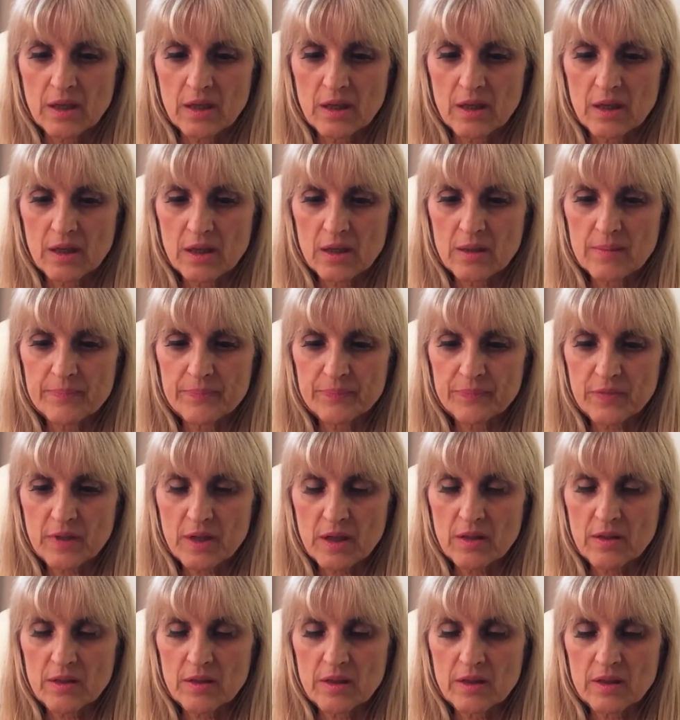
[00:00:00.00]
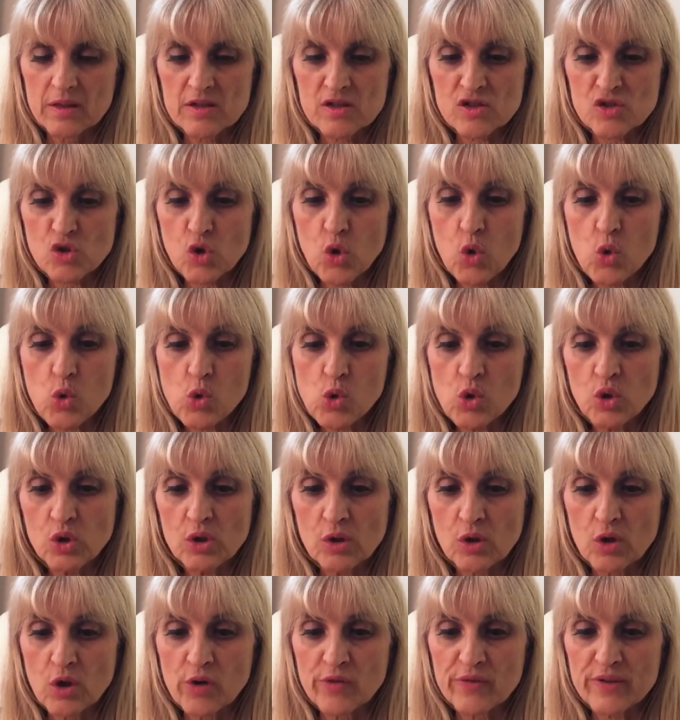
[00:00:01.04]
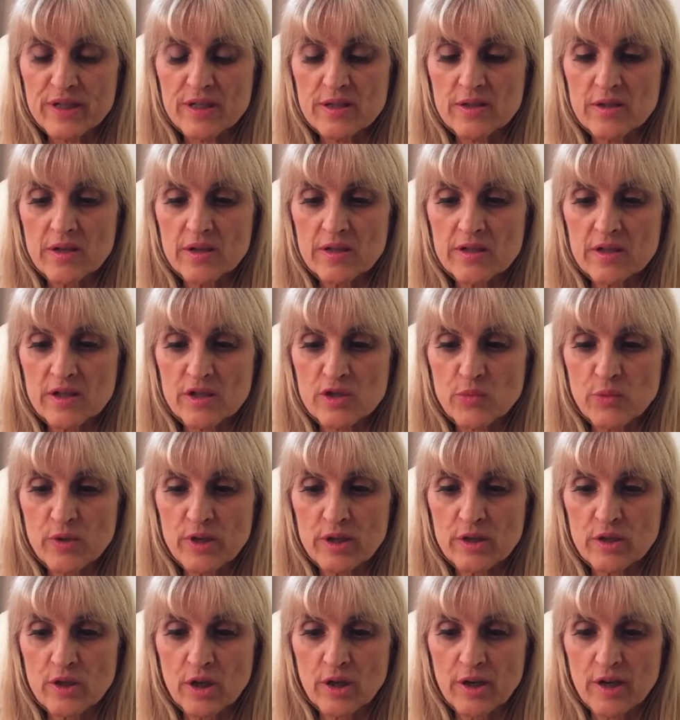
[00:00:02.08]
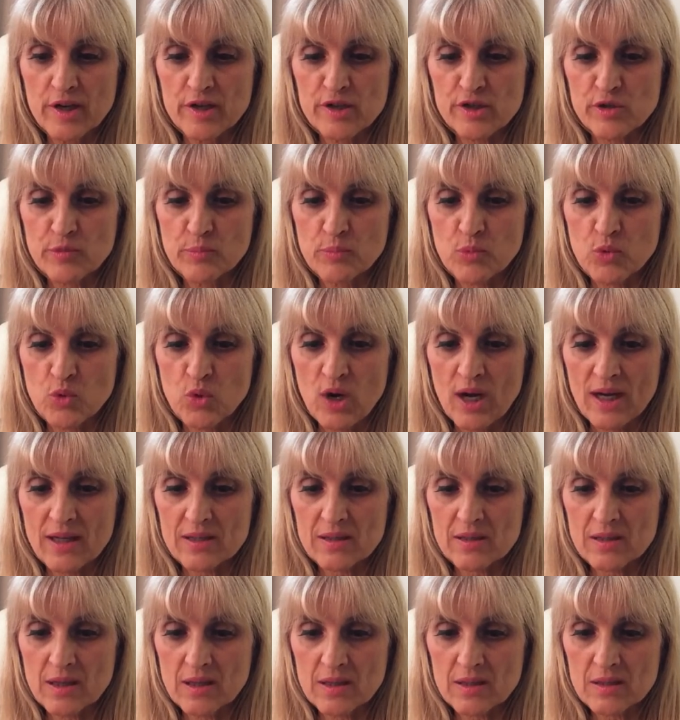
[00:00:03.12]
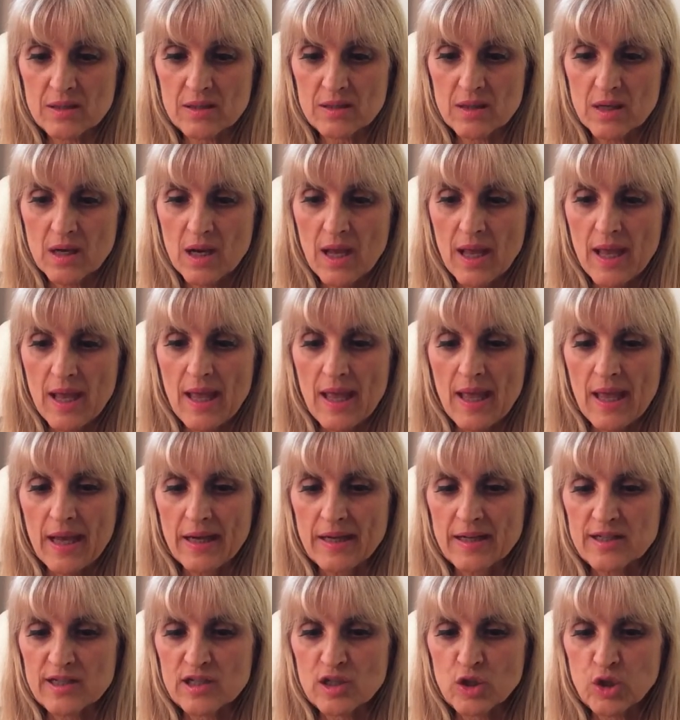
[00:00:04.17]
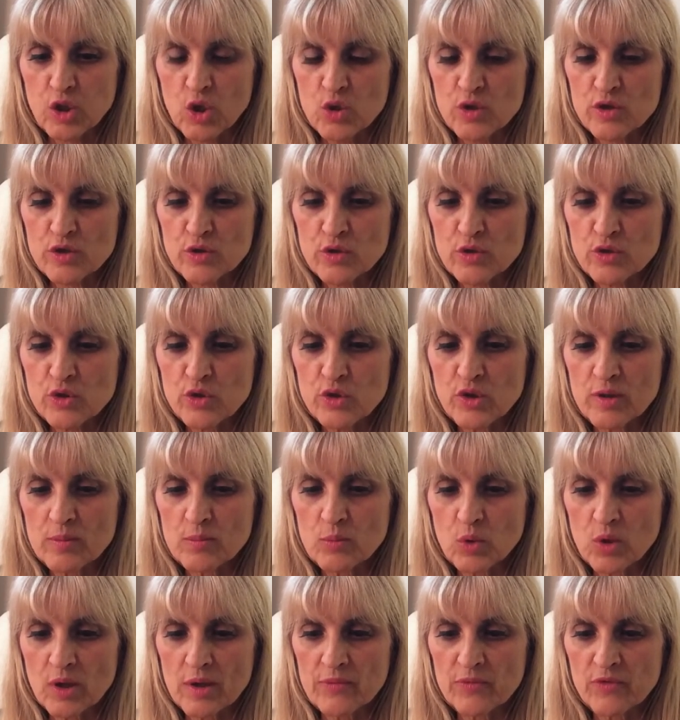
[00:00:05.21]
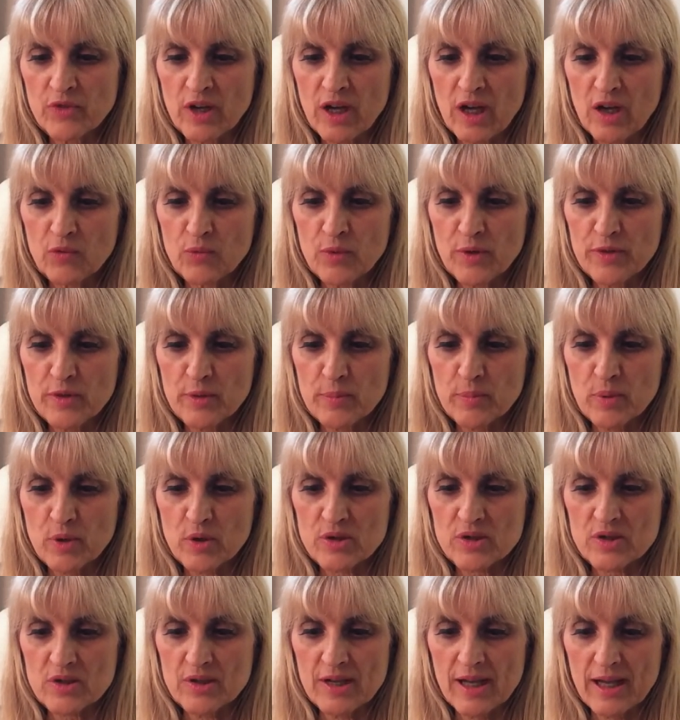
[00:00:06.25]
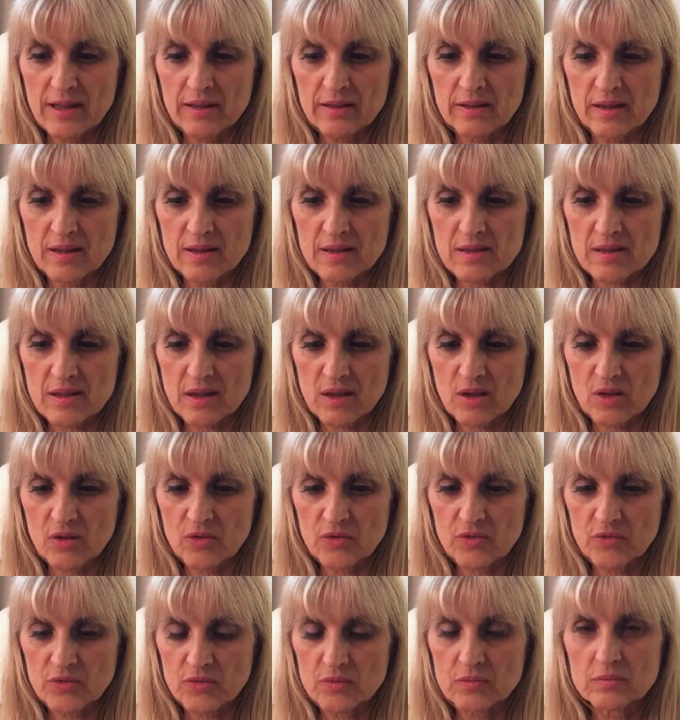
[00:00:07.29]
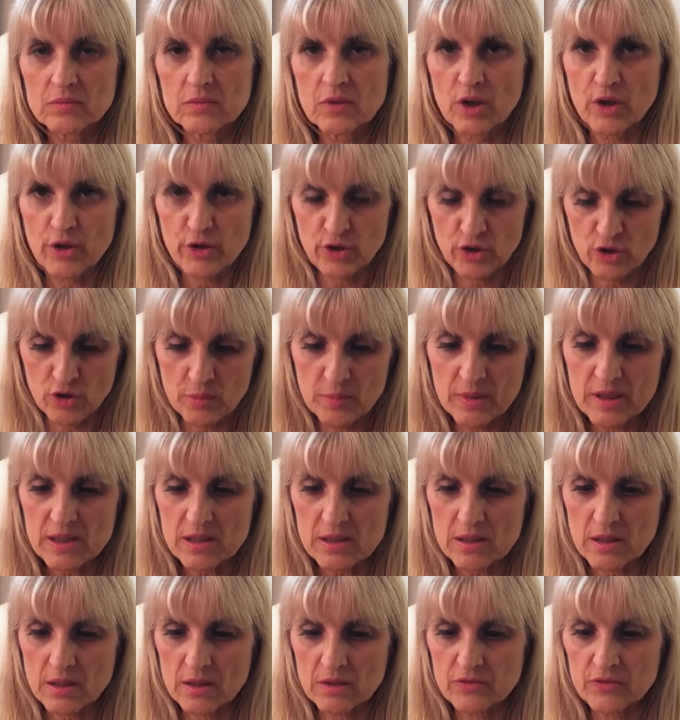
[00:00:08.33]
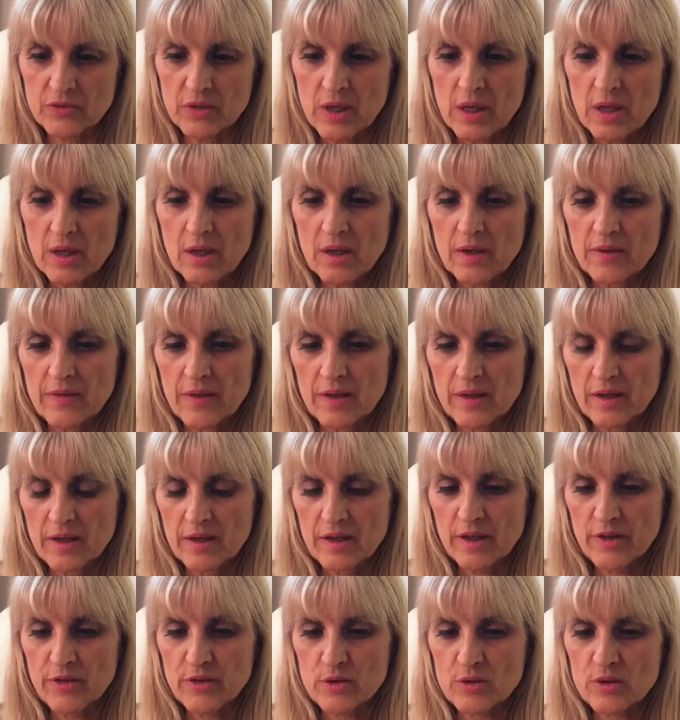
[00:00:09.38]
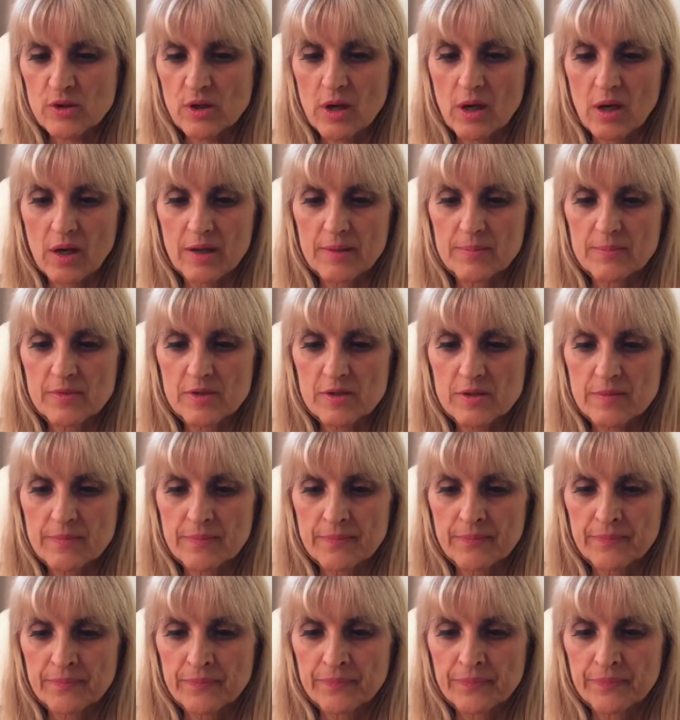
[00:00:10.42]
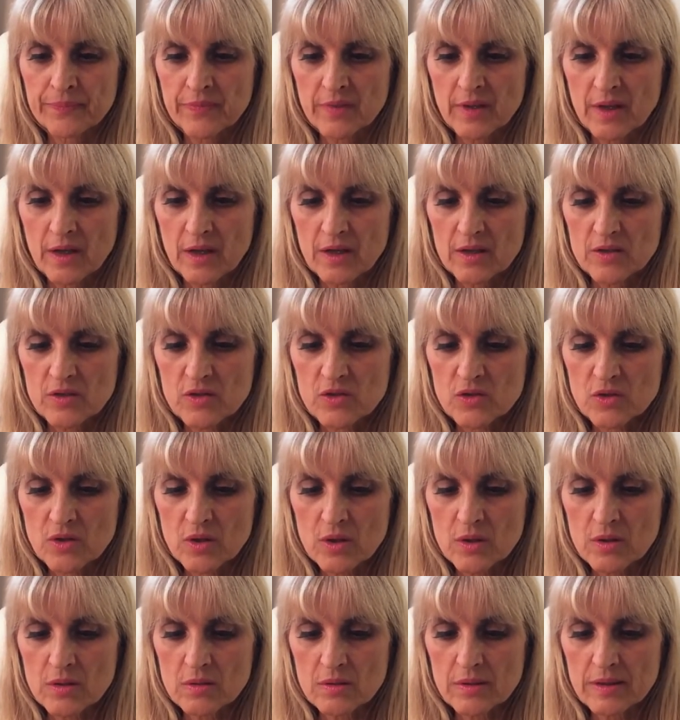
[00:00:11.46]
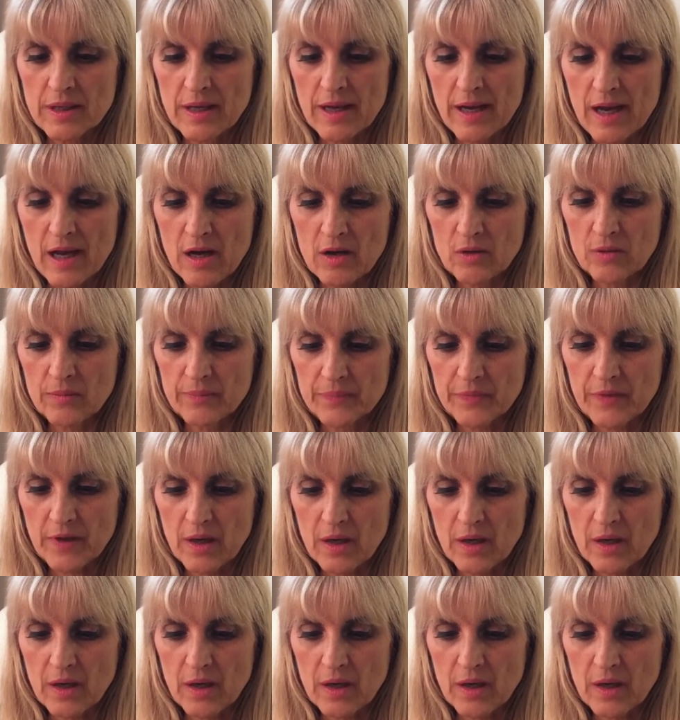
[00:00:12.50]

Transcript: The soul oversees its reincarnation process and is closer to and more involved with the personality self, our human self, than at other times. So now,